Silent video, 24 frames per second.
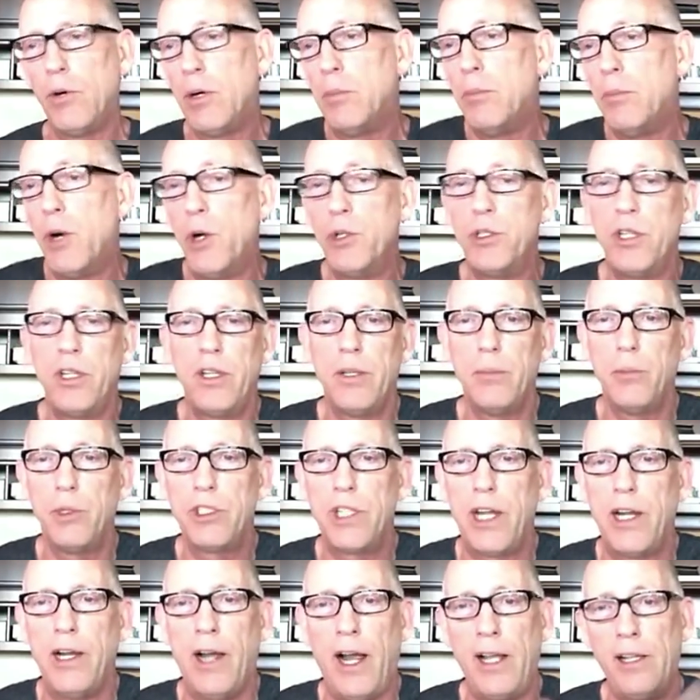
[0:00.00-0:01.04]
Well, most of them
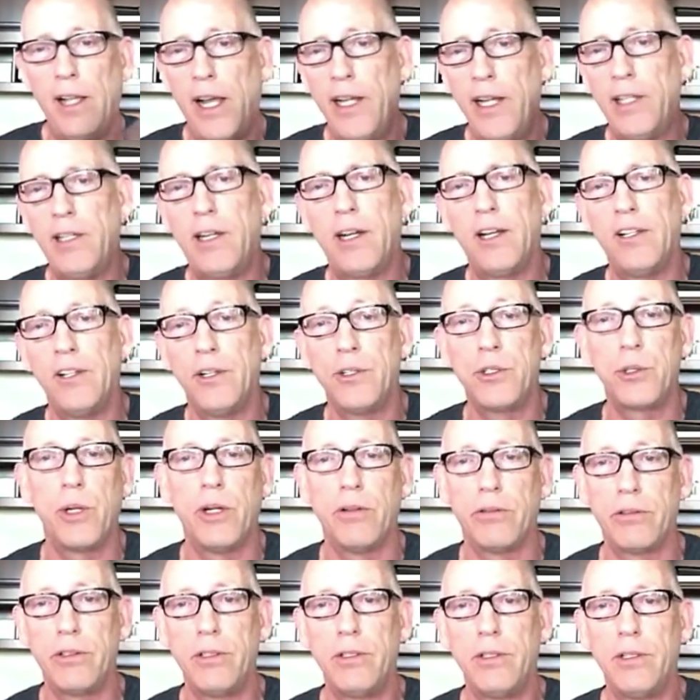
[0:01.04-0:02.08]
would say, I like Taylor
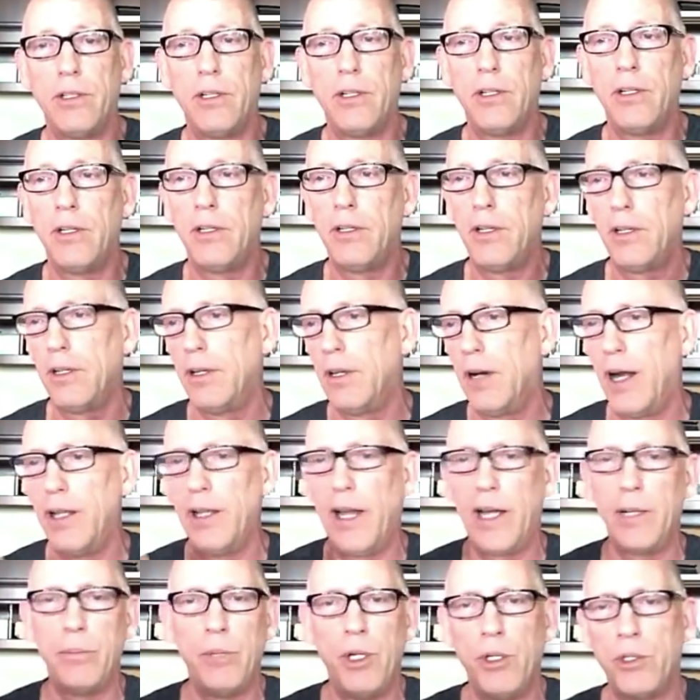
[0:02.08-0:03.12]
Swift. I
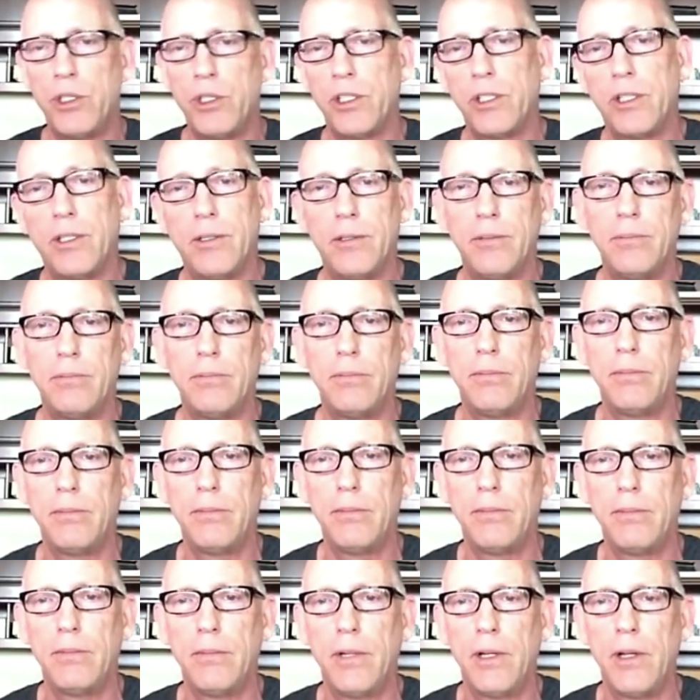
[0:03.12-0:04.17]
like music.
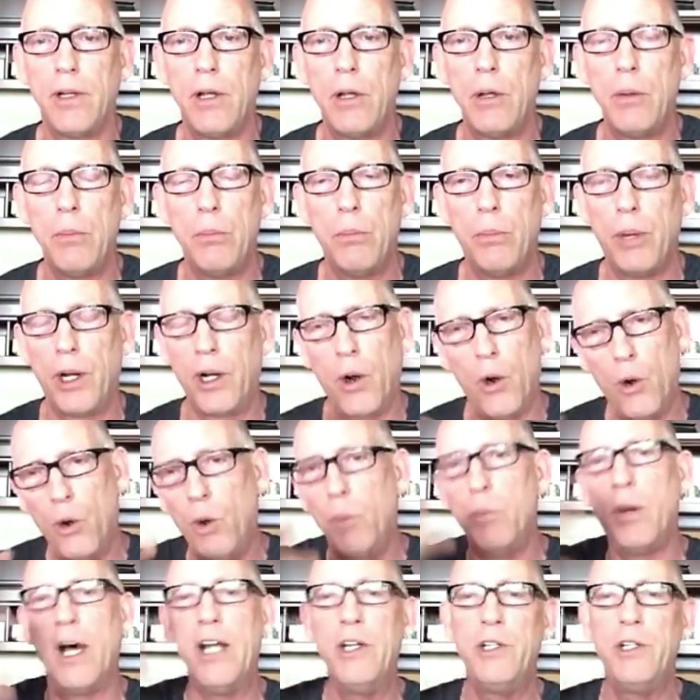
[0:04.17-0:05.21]
But a
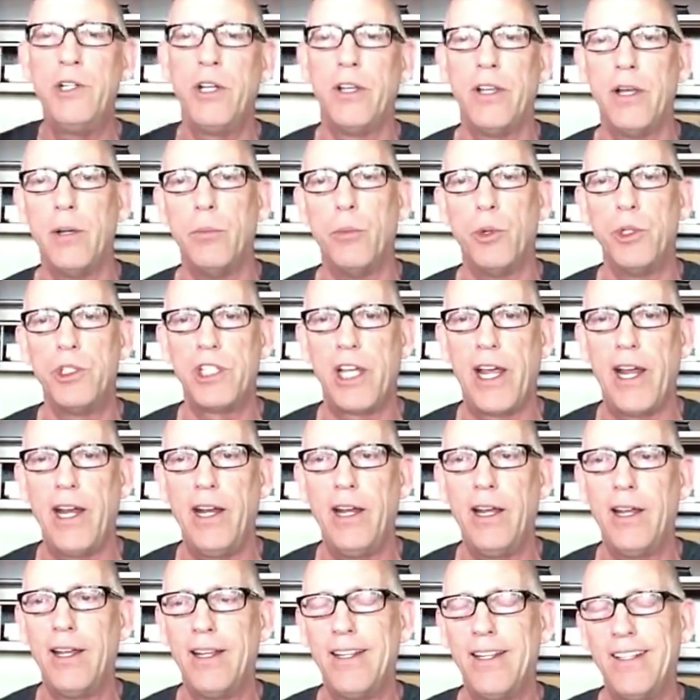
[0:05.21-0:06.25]
whole bunch of them would
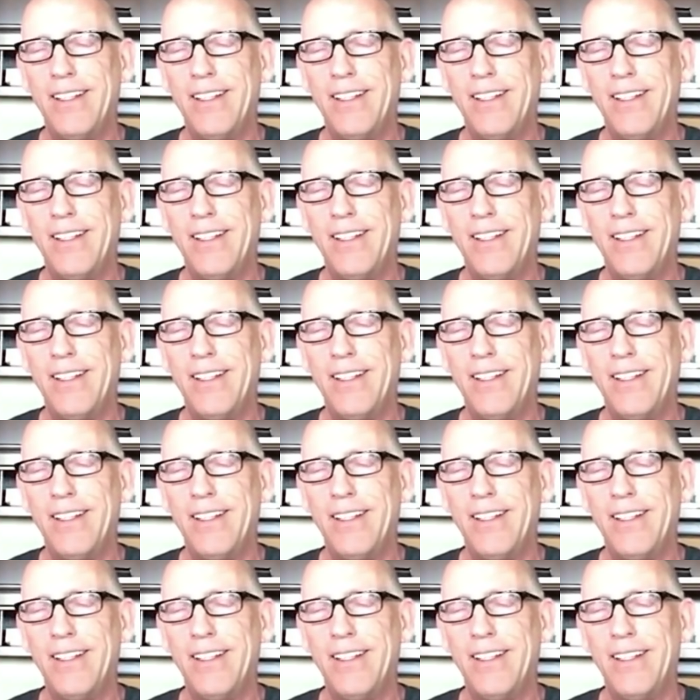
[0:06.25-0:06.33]
say,